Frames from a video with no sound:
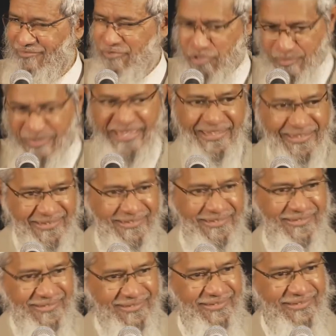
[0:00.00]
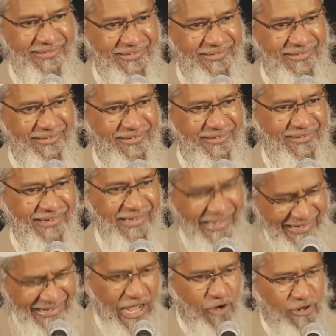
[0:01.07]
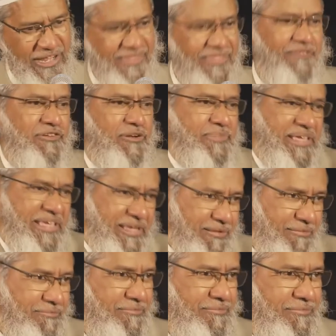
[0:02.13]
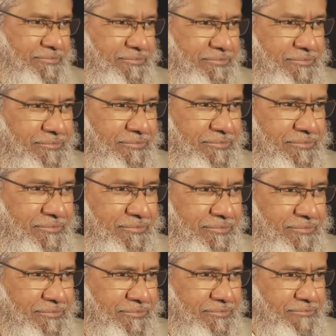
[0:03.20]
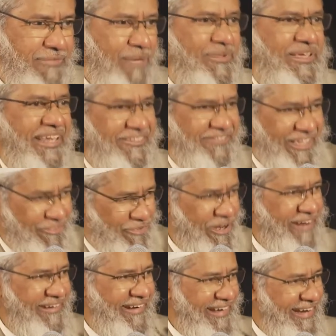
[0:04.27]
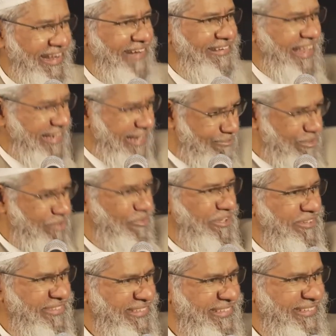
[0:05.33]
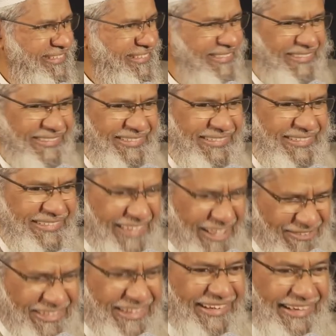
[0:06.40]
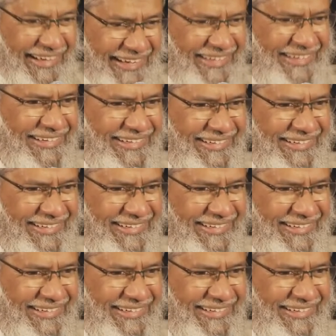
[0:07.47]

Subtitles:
to me. Nowadays it will be maybe less than 300 ringgit. That time it was 1,000 ringgit.